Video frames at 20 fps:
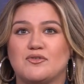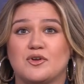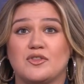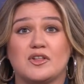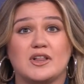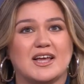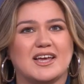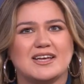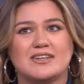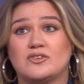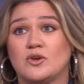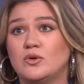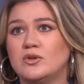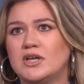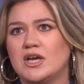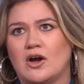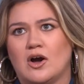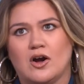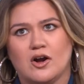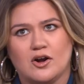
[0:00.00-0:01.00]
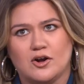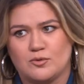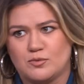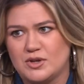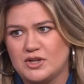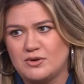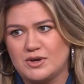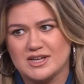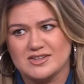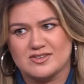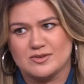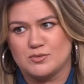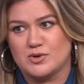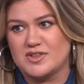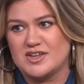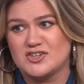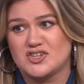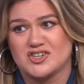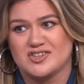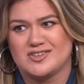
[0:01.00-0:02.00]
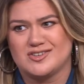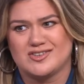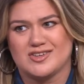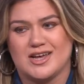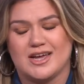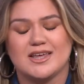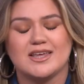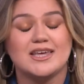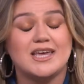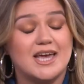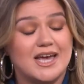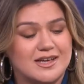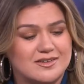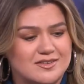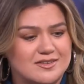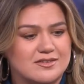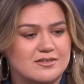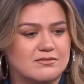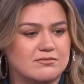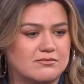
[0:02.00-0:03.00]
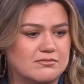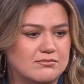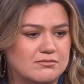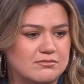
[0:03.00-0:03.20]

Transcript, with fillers: And they're like, it's only hard when you get someone that just is like, yes,